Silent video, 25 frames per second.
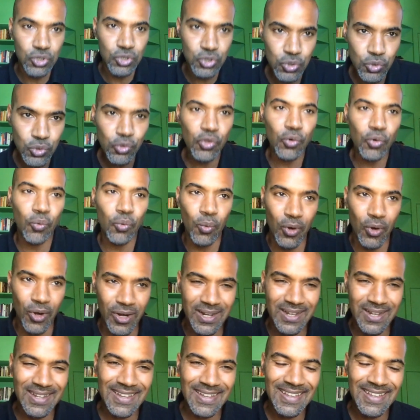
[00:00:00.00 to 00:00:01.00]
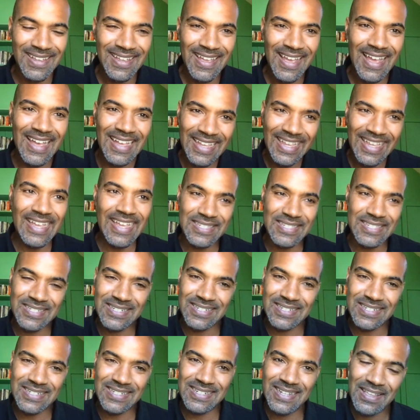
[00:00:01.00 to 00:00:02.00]
to do the work
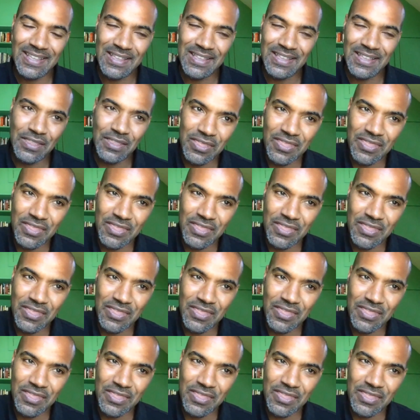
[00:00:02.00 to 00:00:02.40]
against